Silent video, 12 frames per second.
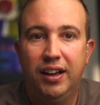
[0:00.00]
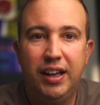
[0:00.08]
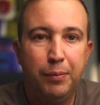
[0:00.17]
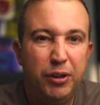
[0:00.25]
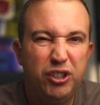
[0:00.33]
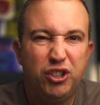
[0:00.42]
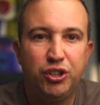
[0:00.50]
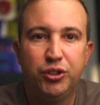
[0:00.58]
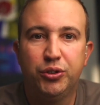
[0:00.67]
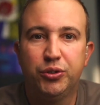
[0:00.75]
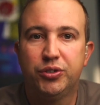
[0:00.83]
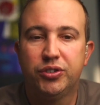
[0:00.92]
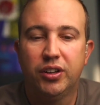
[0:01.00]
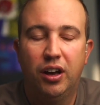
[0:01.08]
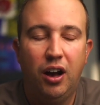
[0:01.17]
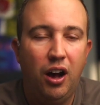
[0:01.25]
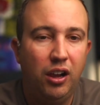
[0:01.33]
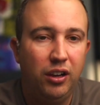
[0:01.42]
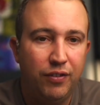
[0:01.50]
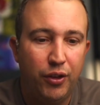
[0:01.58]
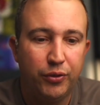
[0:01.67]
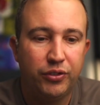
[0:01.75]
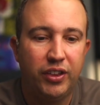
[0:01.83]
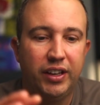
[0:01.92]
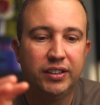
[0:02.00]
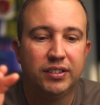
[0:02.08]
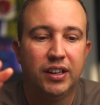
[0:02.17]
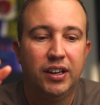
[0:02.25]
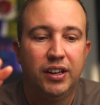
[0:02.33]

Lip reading: image use, all of those things